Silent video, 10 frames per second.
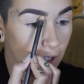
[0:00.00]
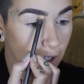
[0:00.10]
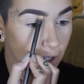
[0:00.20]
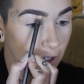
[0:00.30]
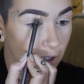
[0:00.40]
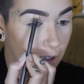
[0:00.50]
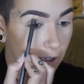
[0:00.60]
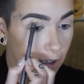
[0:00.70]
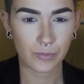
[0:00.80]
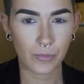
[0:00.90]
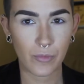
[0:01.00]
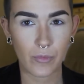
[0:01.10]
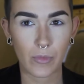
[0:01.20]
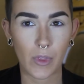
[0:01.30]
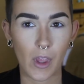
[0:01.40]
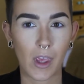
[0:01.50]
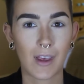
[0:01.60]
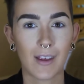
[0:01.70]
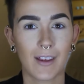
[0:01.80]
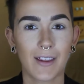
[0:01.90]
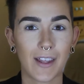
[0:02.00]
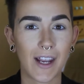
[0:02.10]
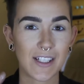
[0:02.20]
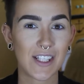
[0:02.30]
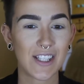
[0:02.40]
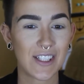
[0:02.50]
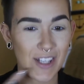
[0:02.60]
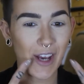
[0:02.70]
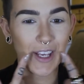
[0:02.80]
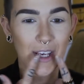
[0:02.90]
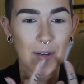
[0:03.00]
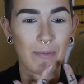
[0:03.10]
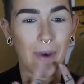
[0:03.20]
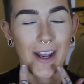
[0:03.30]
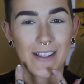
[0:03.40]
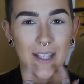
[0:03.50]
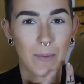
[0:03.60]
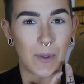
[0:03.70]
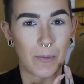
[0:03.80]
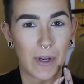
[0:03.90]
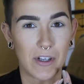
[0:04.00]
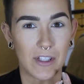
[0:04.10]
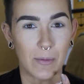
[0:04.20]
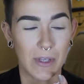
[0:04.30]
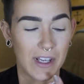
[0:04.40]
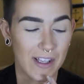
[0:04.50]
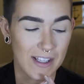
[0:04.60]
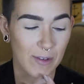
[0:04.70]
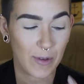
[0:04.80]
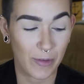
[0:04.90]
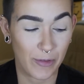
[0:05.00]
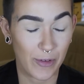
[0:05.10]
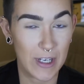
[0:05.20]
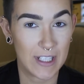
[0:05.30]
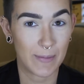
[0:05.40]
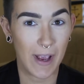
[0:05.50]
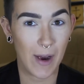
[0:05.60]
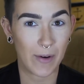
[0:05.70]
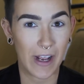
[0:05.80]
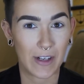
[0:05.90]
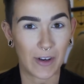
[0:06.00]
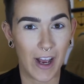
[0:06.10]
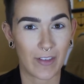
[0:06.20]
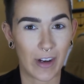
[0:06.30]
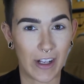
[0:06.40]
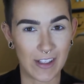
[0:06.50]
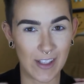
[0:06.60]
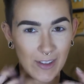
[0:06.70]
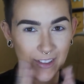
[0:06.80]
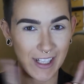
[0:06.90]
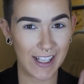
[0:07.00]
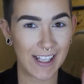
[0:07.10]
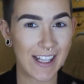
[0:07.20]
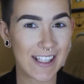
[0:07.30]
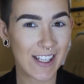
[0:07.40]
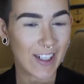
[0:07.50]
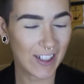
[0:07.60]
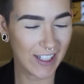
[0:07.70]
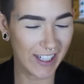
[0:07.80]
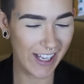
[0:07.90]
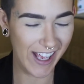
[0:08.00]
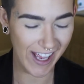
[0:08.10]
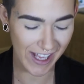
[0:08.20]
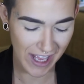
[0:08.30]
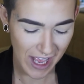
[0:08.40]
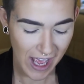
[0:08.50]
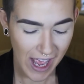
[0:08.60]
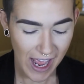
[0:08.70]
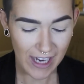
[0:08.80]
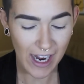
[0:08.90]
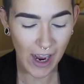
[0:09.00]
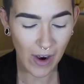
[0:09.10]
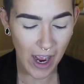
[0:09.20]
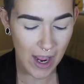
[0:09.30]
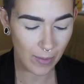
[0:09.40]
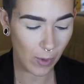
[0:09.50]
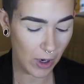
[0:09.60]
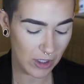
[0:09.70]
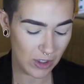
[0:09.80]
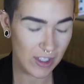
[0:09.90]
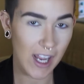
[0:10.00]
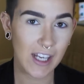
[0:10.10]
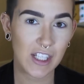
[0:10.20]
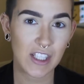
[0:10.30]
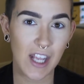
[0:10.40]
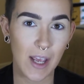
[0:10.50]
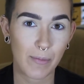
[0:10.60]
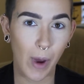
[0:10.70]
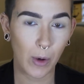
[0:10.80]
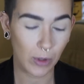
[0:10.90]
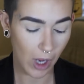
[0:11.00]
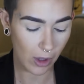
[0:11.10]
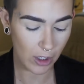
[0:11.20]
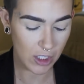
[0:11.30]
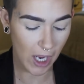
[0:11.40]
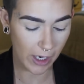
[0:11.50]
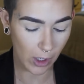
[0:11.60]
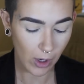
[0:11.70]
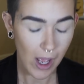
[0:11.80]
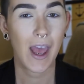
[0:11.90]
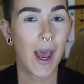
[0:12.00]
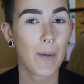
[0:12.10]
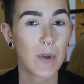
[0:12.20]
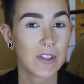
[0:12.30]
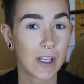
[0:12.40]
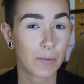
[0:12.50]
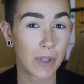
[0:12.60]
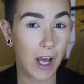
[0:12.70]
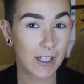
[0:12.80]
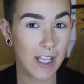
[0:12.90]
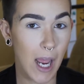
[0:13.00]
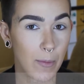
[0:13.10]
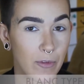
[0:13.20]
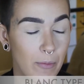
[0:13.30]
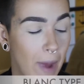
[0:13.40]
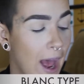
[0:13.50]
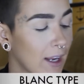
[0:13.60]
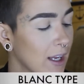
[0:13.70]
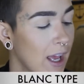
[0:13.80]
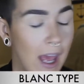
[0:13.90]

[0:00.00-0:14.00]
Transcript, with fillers: clean. And then I just snuck in my septum piercing because it really freaks me out when I don't have it on. So it's here. And now I am going to take just a bone colored shadow. I'm using Blanc Type from MAC,